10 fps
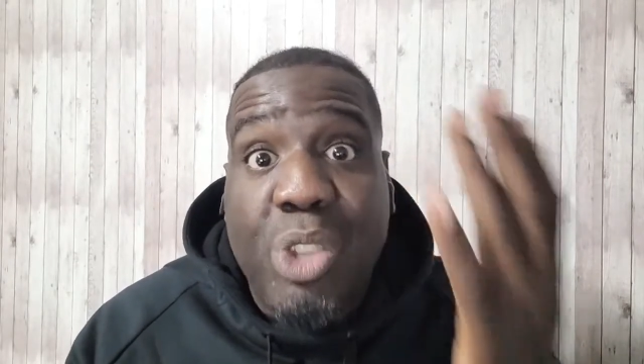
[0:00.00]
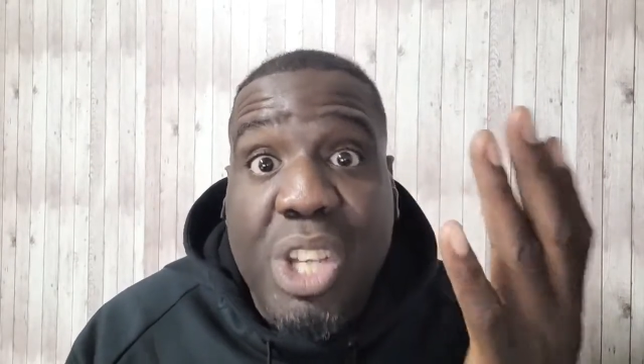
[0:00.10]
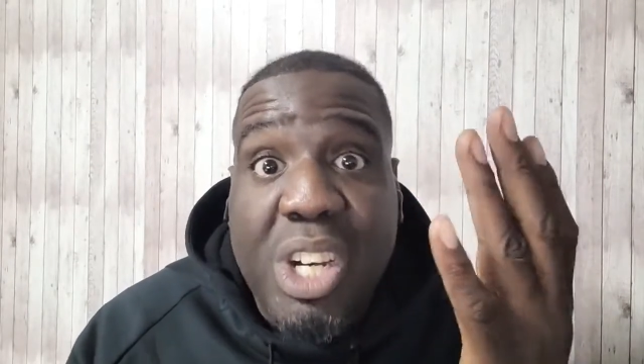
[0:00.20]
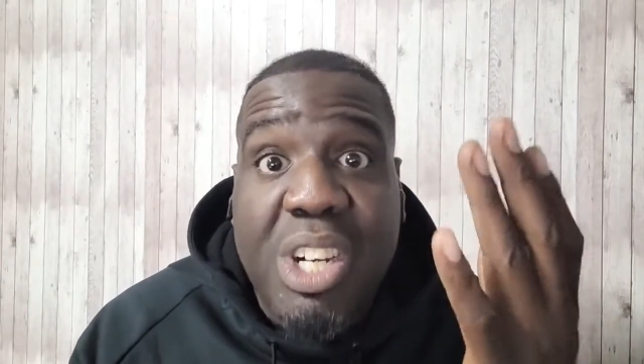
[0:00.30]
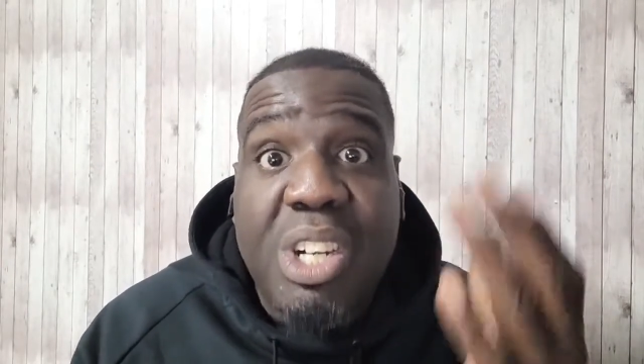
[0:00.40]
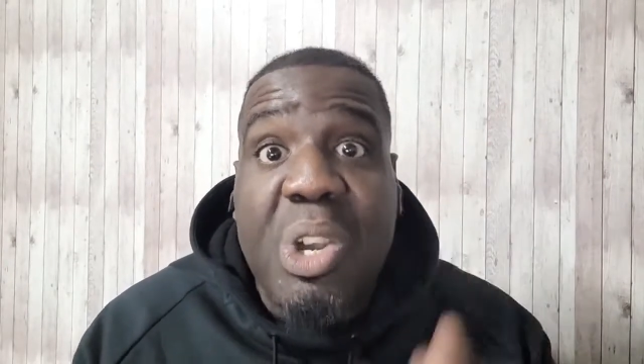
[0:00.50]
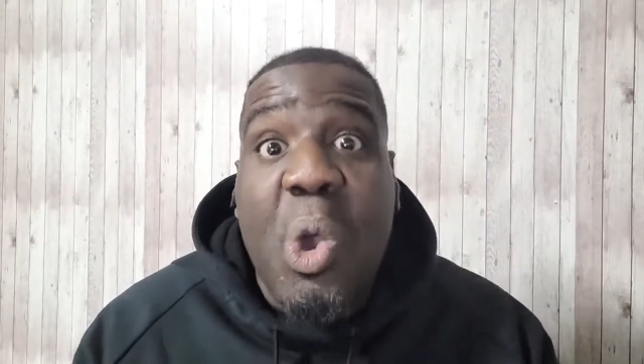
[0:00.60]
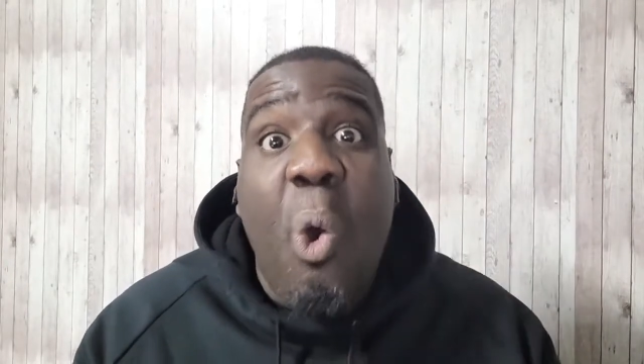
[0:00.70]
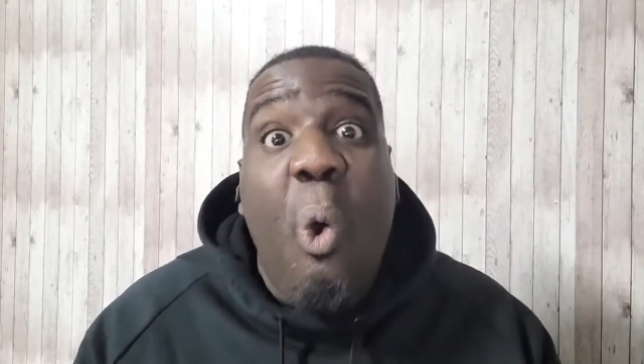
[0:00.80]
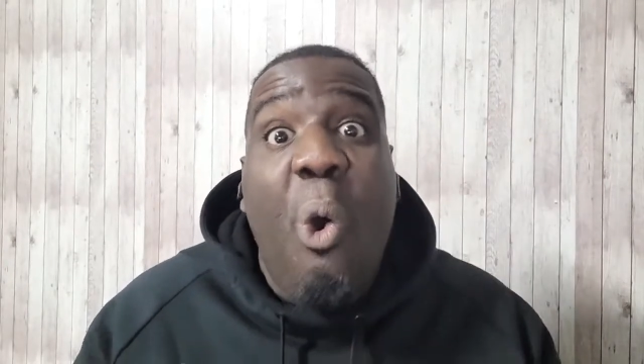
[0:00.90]

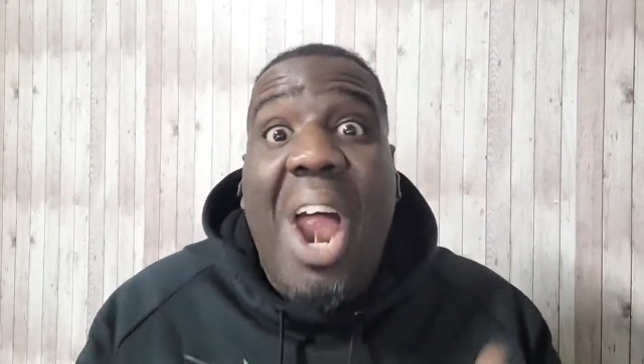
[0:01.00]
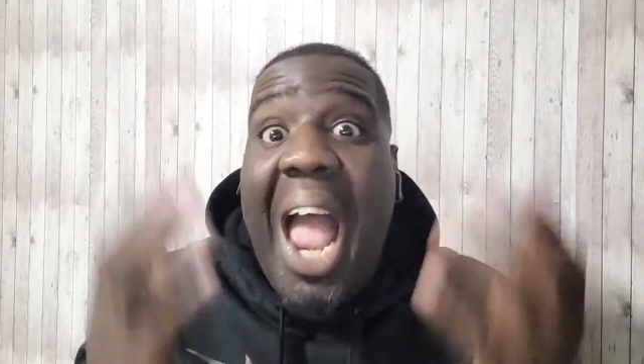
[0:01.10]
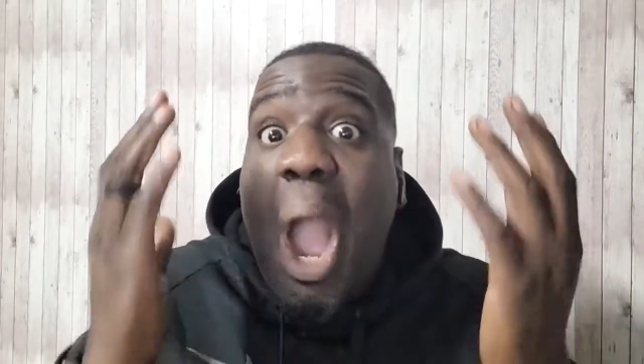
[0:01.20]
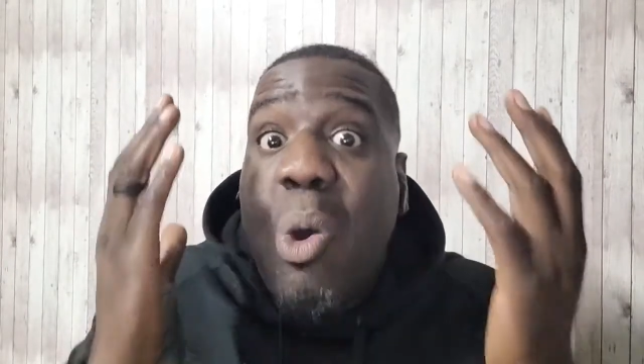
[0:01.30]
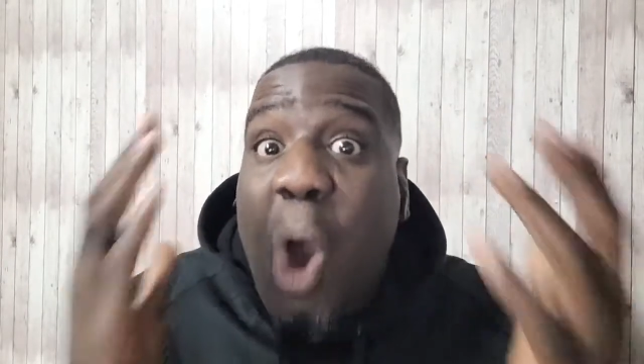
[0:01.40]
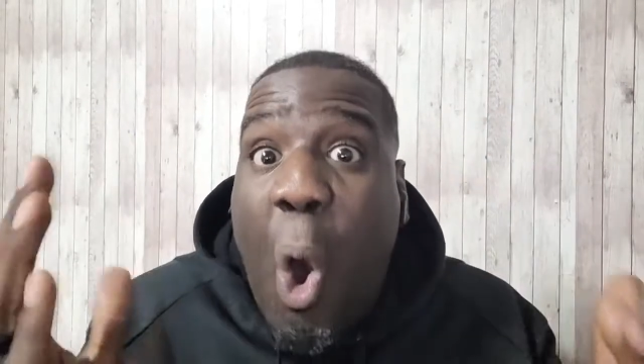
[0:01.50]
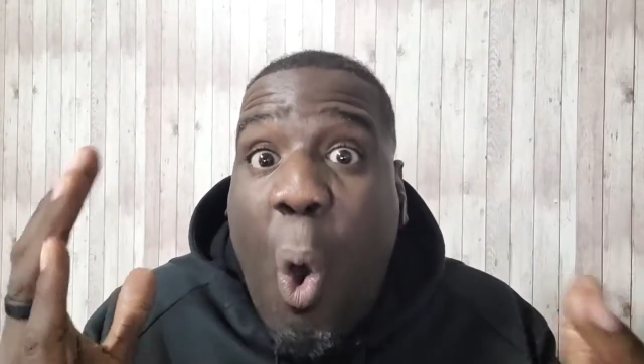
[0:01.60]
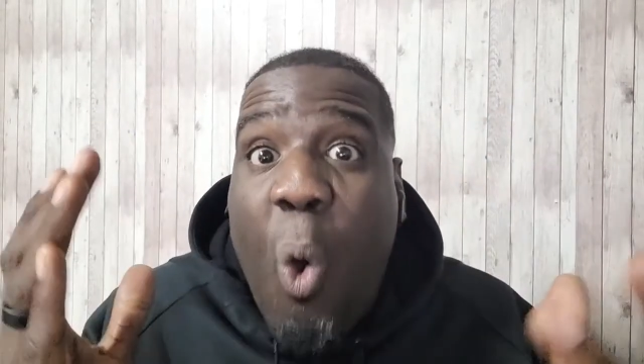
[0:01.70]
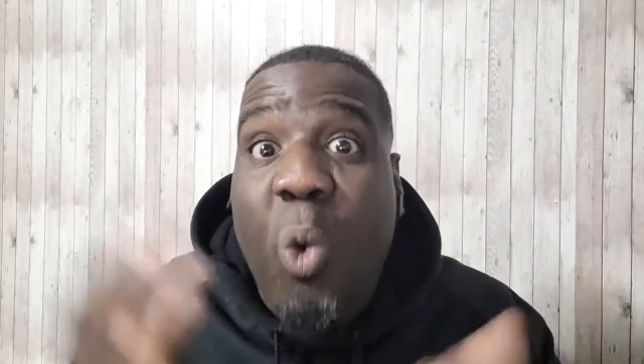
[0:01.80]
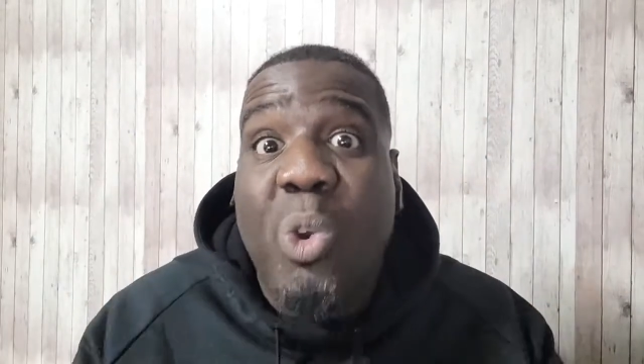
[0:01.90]
young or how
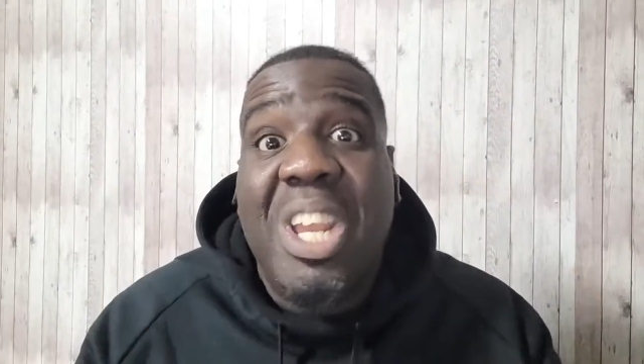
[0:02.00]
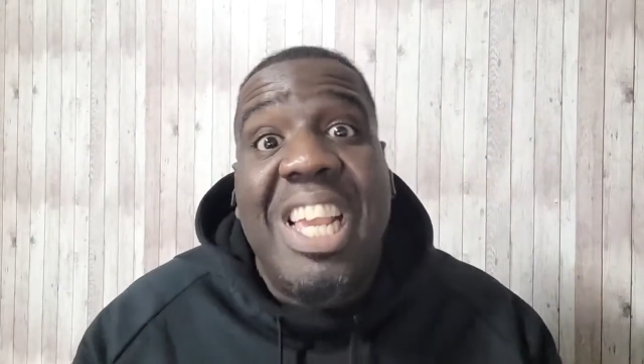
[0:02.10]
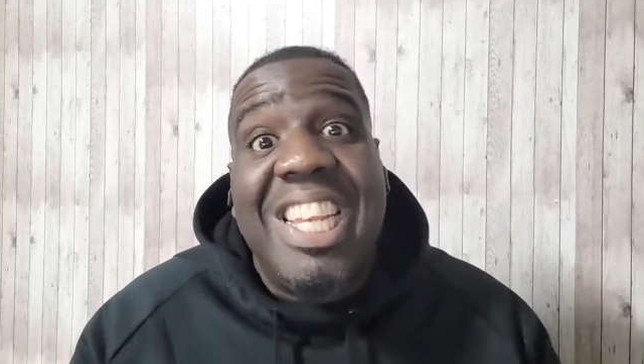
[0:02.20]
old.